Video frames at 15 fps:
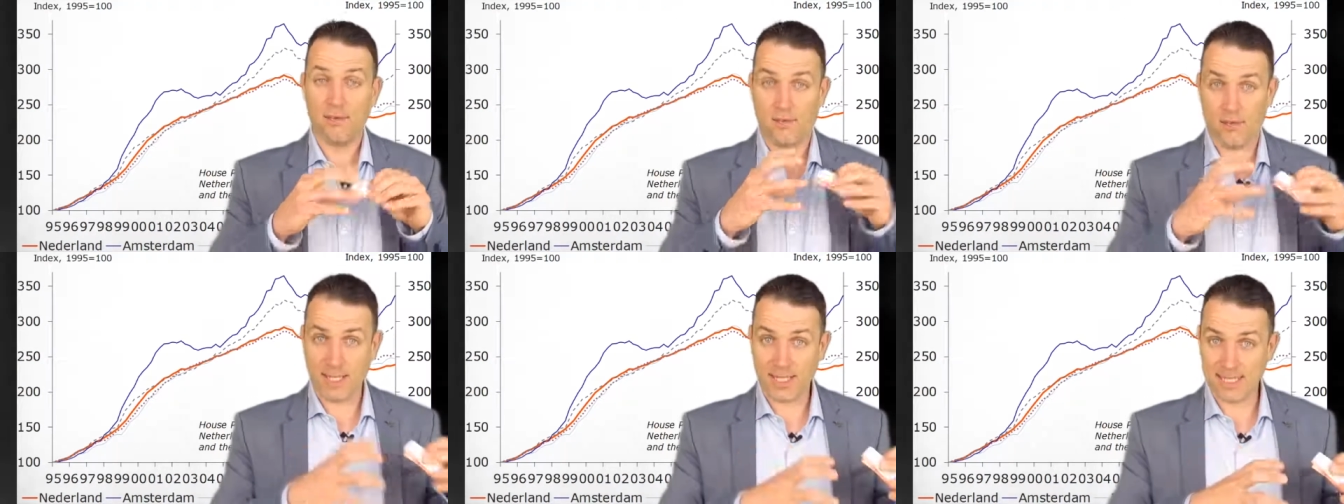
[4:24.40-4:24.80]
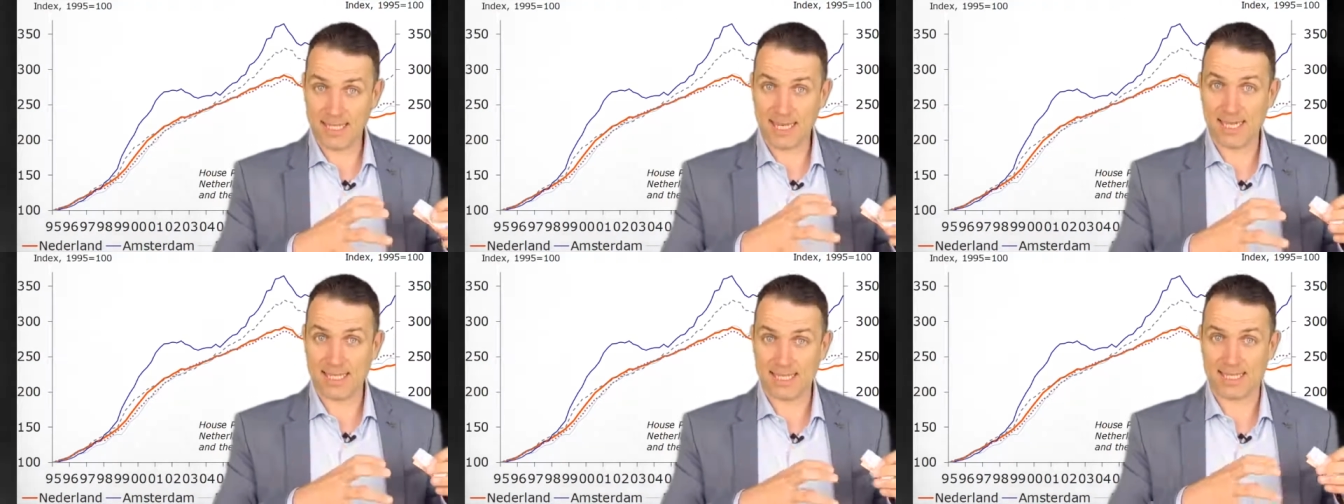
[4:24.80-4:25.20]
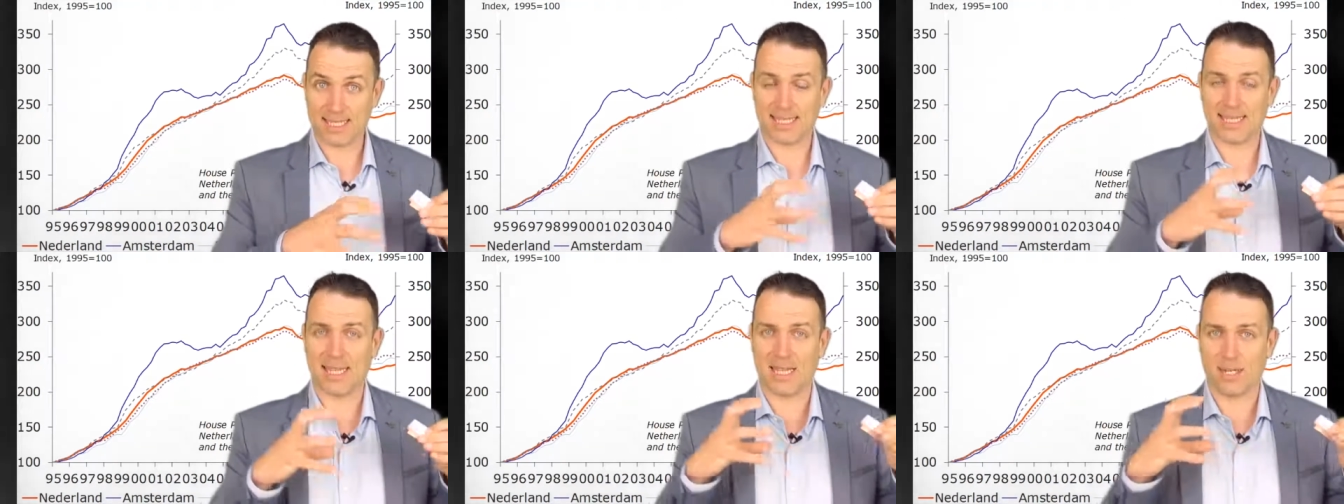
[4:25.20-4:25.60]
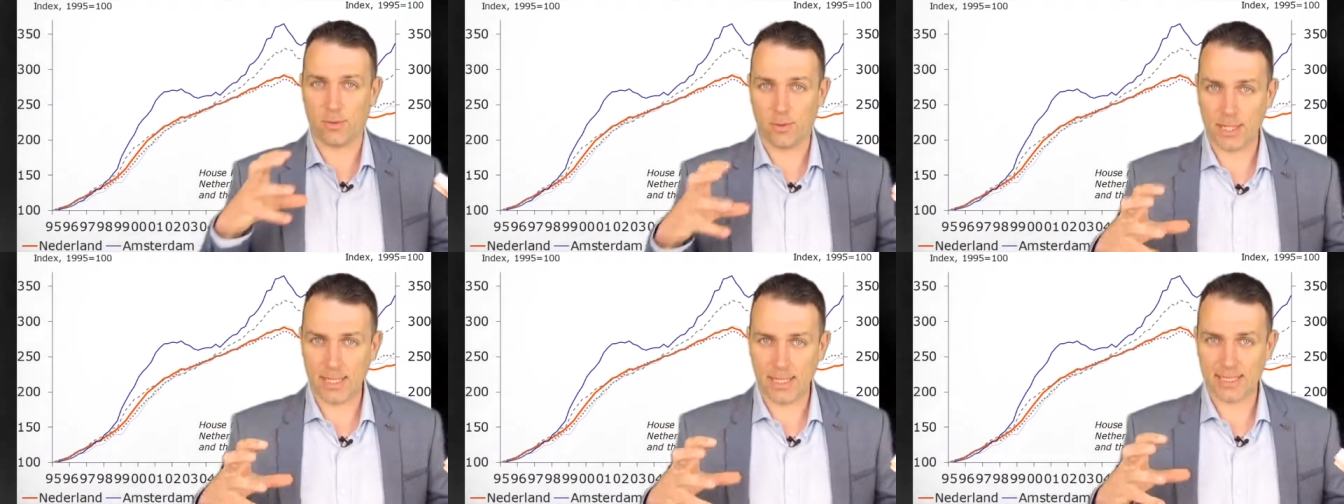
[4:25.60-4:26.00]
fixed assets like
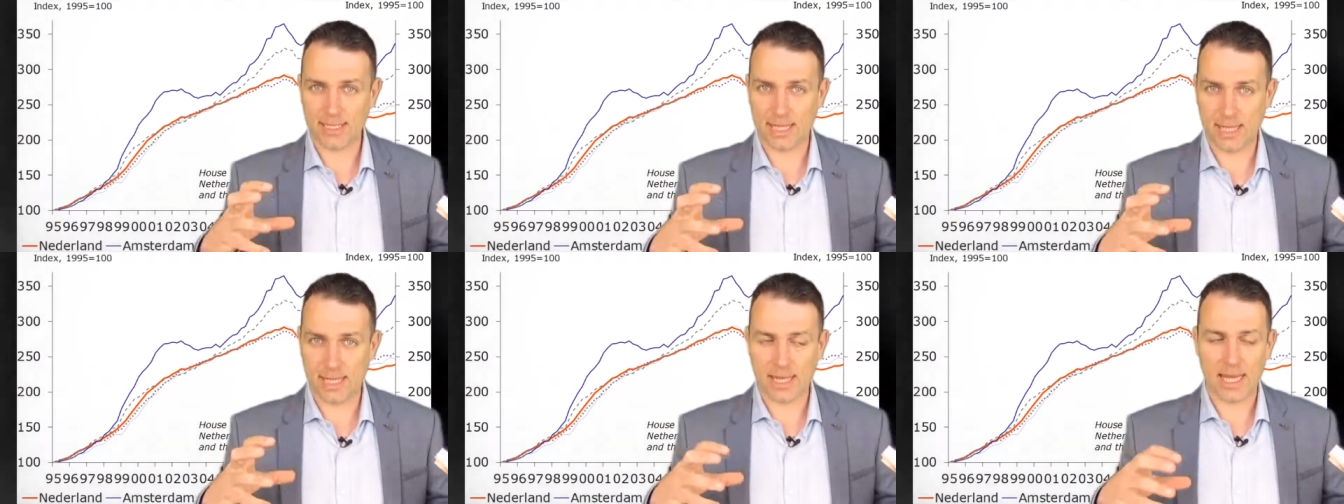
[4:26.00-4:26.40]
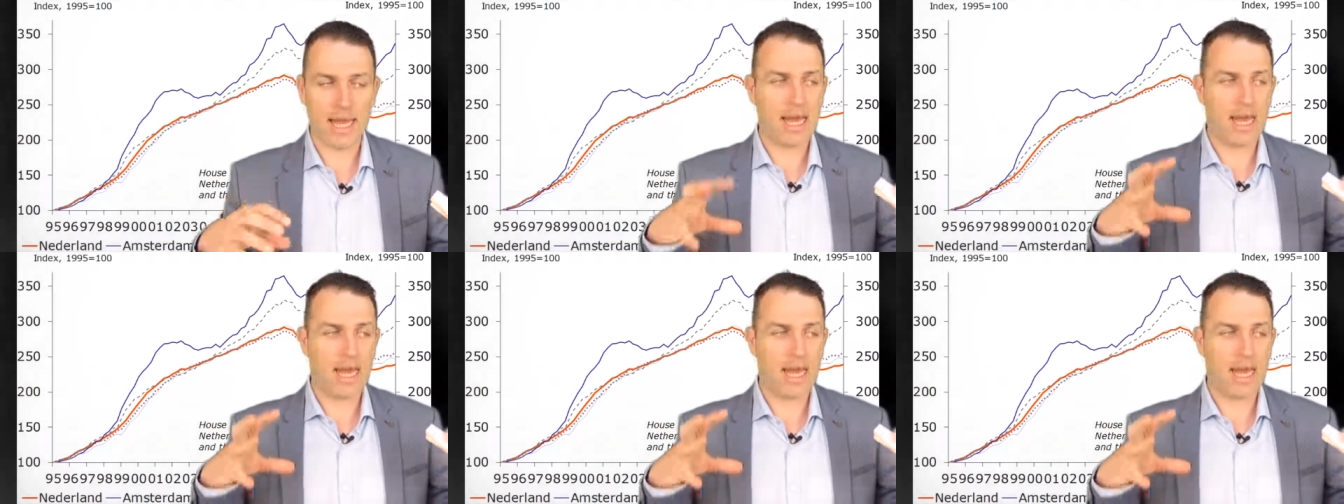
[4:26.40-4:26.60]
real estate,